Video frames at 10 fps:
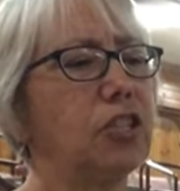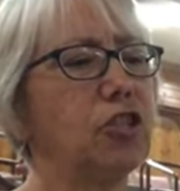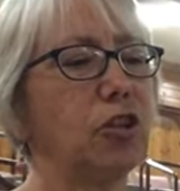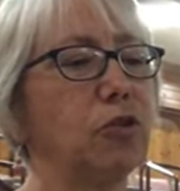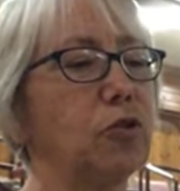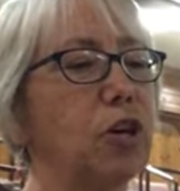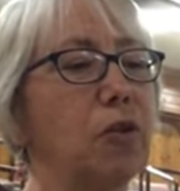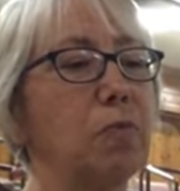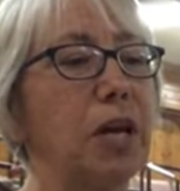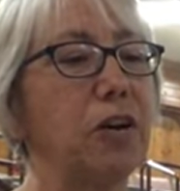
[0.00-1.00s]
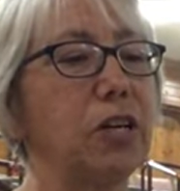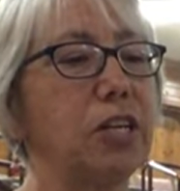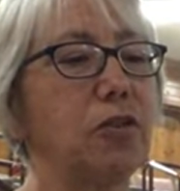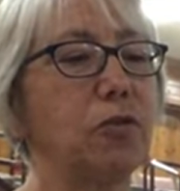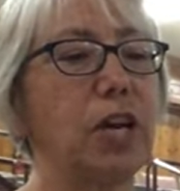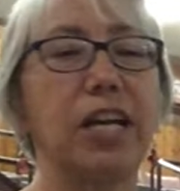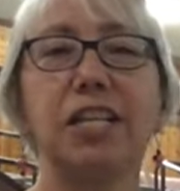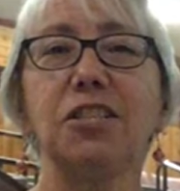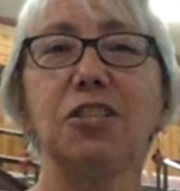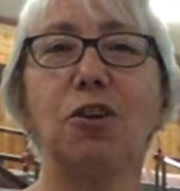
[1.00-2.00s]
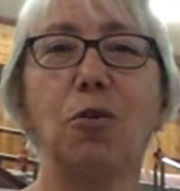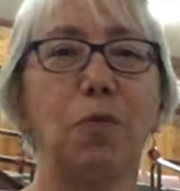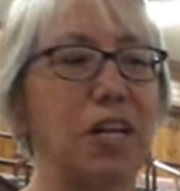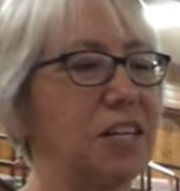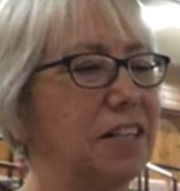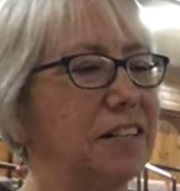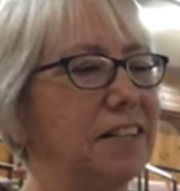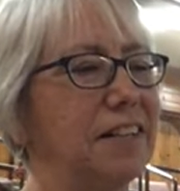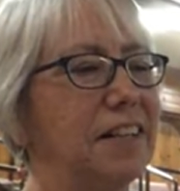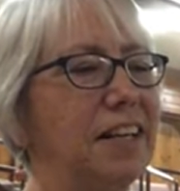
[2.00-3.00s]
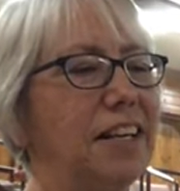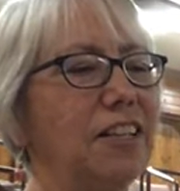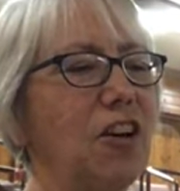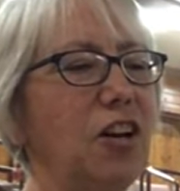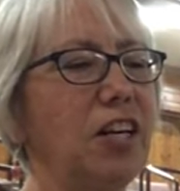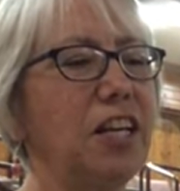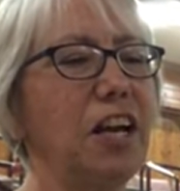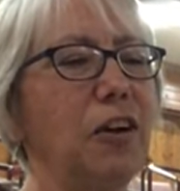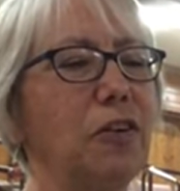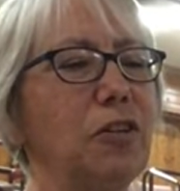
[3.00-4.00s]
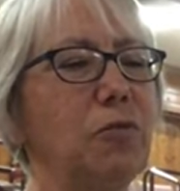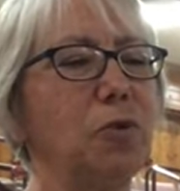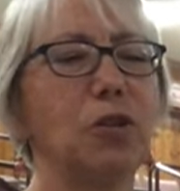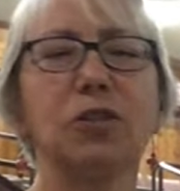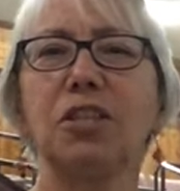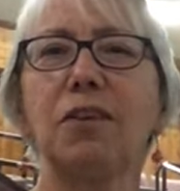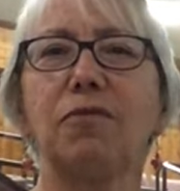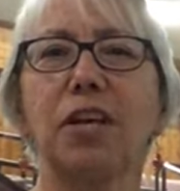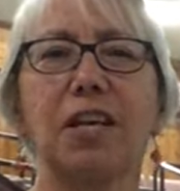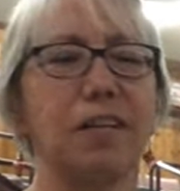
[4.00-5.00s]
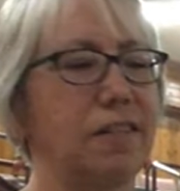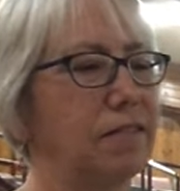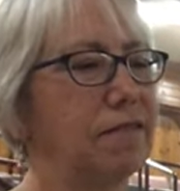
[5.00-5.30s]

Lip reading: Children are merry creating snowmen. Not a care in the world have they.